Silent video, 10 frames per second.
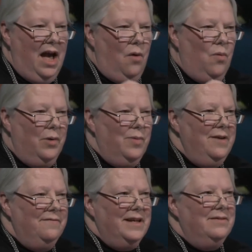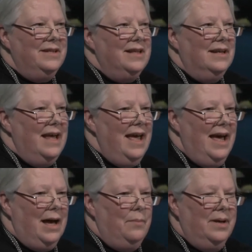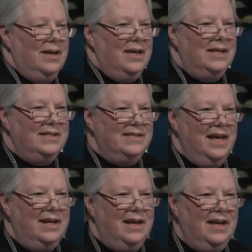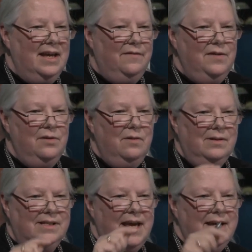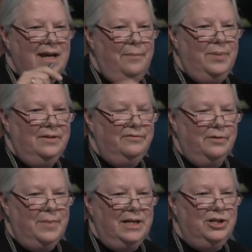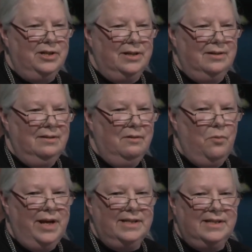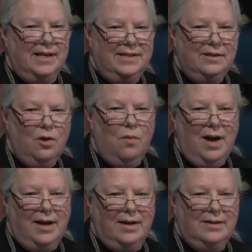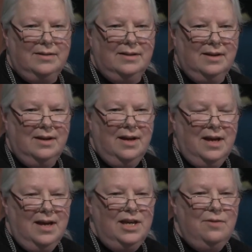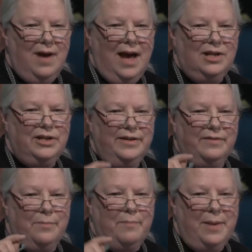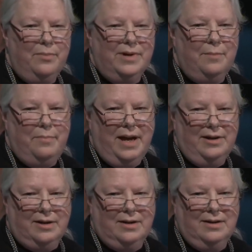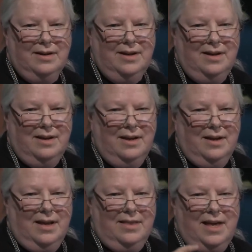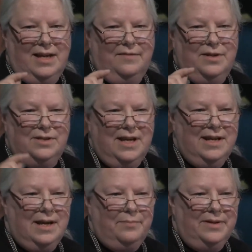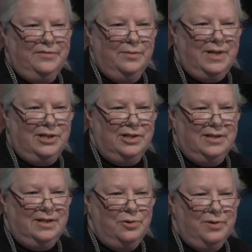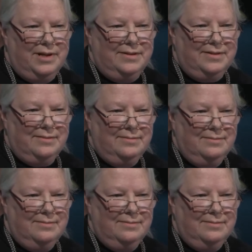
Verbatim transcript: What we found in the lab is that if you take up information when it's nice and quiet, you actually remember it better than if you take up information in noise.